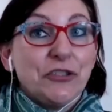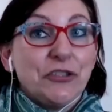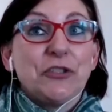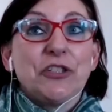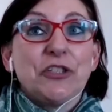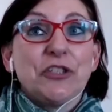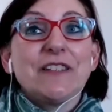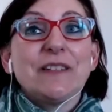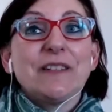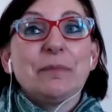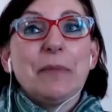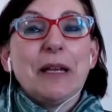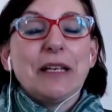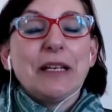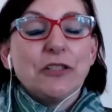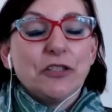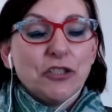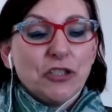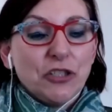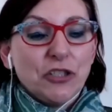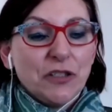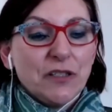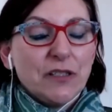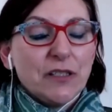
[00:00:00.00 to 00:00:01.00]
just
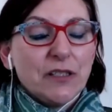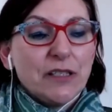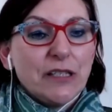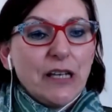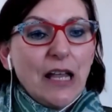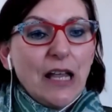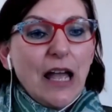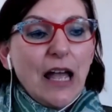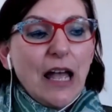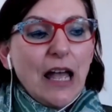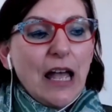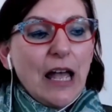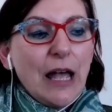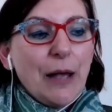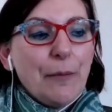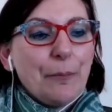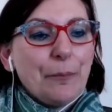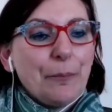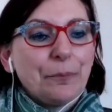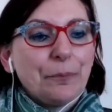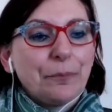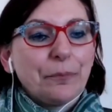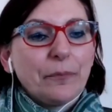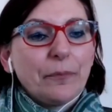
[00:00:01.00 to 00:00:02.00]
mentioned
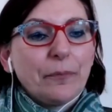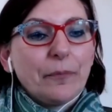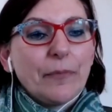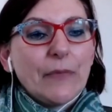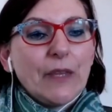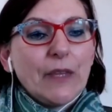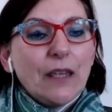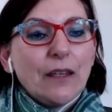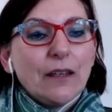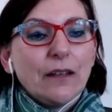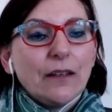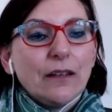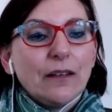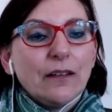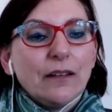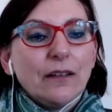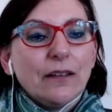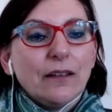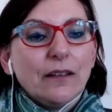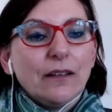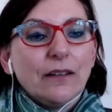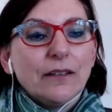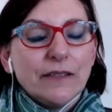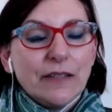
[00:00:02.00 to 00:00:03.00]
um,
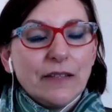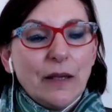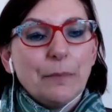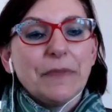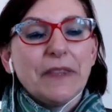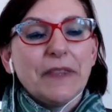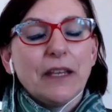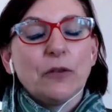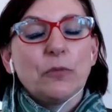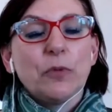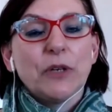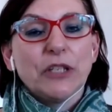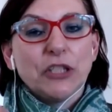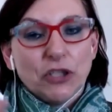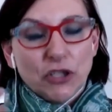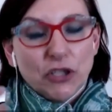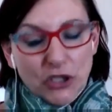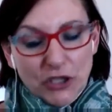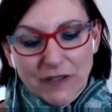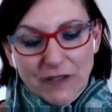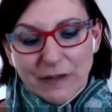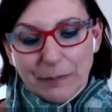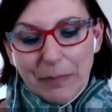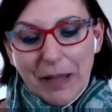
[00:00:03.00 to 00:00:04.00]
something which
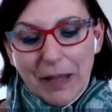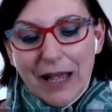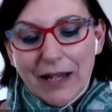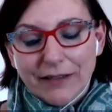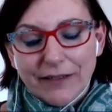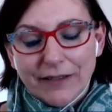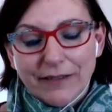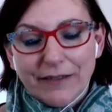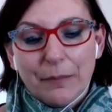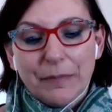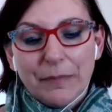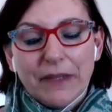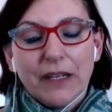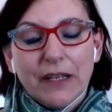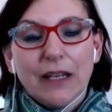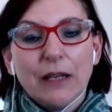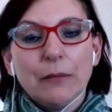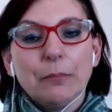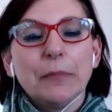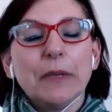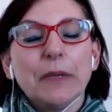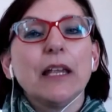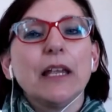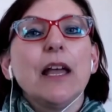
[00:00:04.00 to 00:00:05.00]
just sparked something
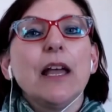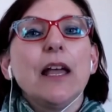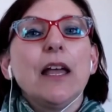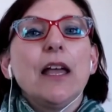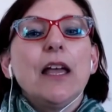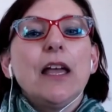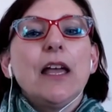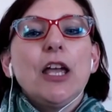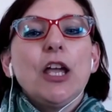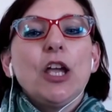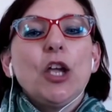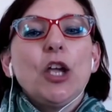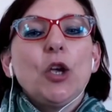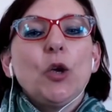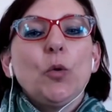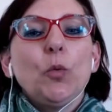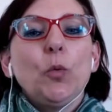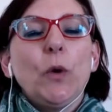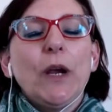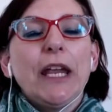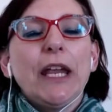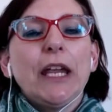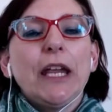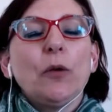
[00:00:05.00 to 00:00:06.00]
in me.
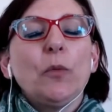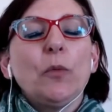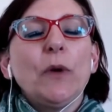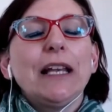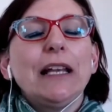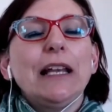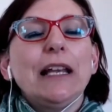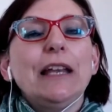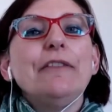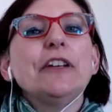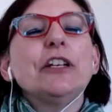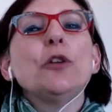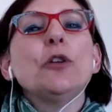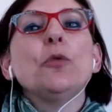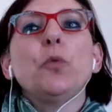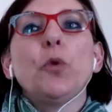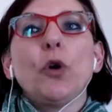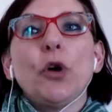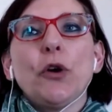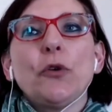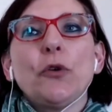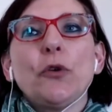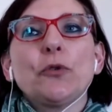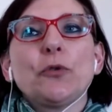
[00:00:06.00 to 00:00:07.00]
We, we live in a
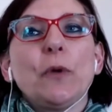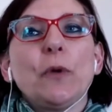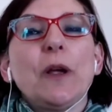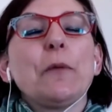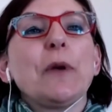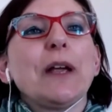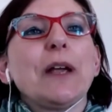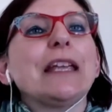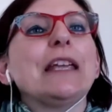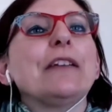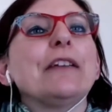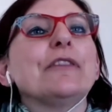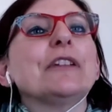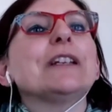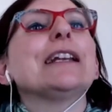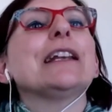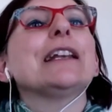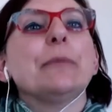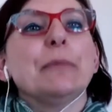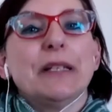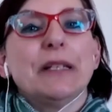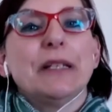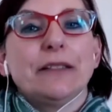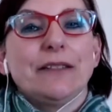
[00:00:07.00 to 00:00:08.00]
world where we're given
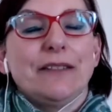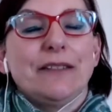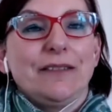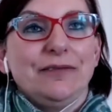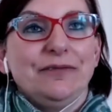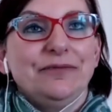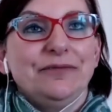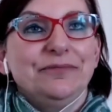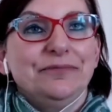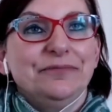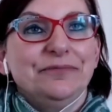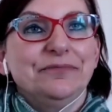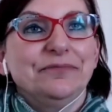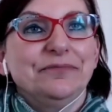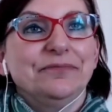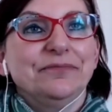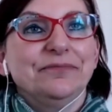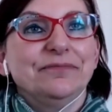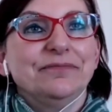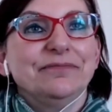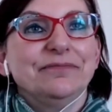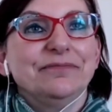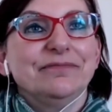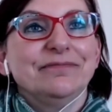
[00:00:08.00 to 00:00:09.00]
limits.
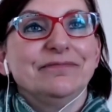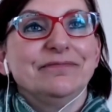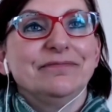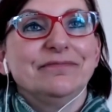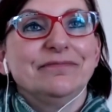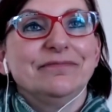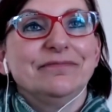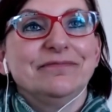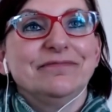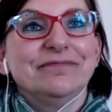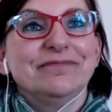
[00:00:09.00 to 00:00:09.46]
Right.